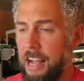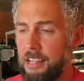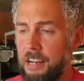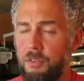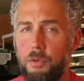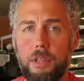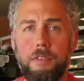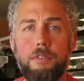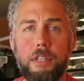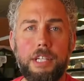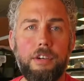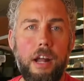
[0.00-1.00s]
I can never really
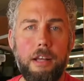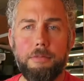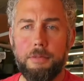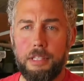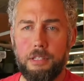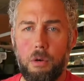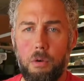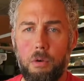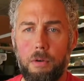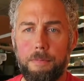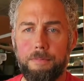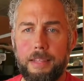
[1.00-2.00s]
fully grasp this
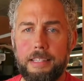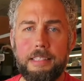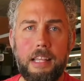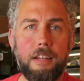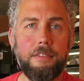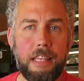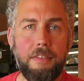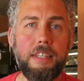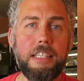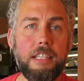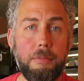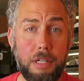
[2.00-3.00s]
whole, instead of
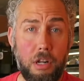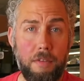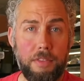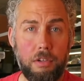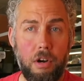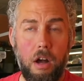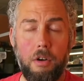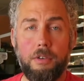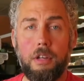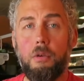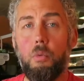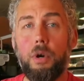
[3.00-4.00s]
lifting something off the
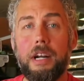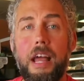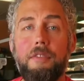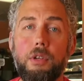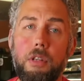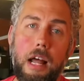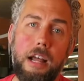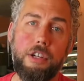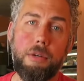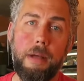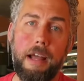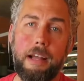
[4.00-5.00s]
ground, we're going to have you lie
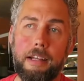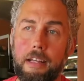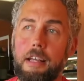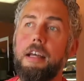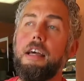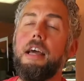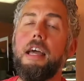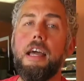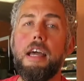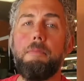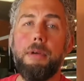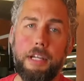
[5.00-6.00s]
on your back
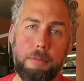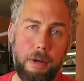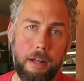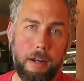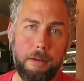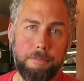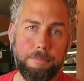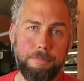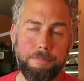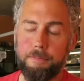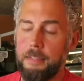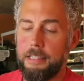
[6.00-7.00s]
and pick your butt up.
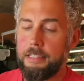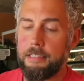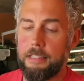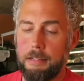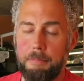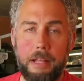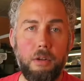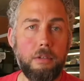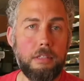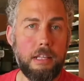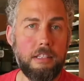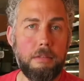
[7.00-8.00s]
It made
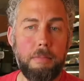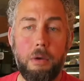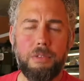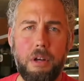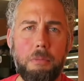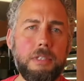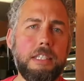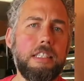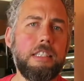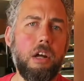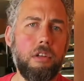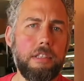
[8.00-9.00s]
no sense to me. It was almost
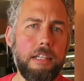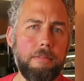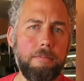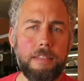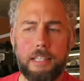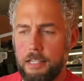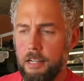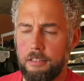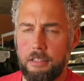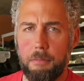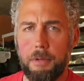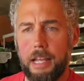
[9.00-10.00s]
insulting to
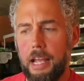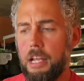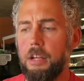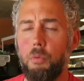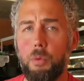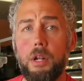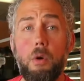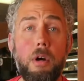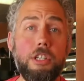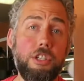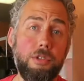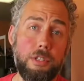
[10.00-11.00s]
tell somebody, hey, we don't
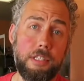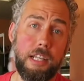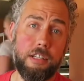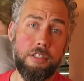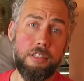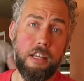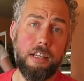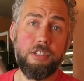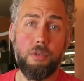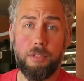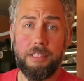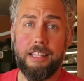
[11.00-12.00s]
want you to do this
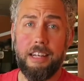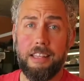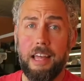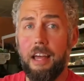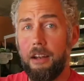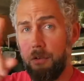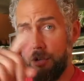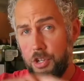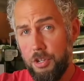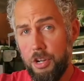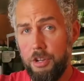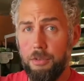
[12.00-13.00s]
exercise, so instead of
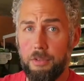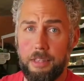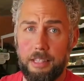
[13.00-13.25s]
that, you're going to do